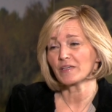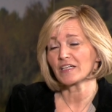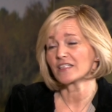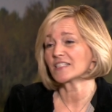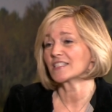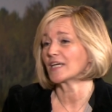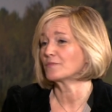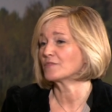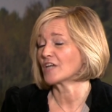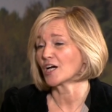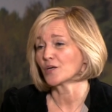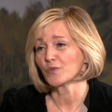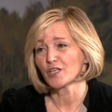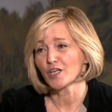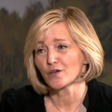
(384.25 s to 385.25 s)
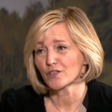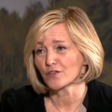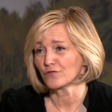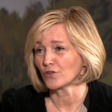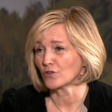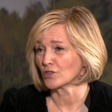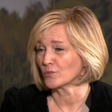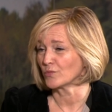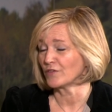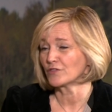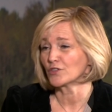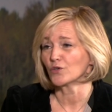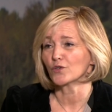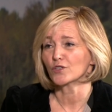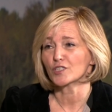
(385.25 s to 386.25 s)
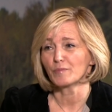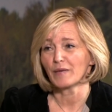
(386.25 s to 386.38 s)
but at the same time, we know at the forum we've talked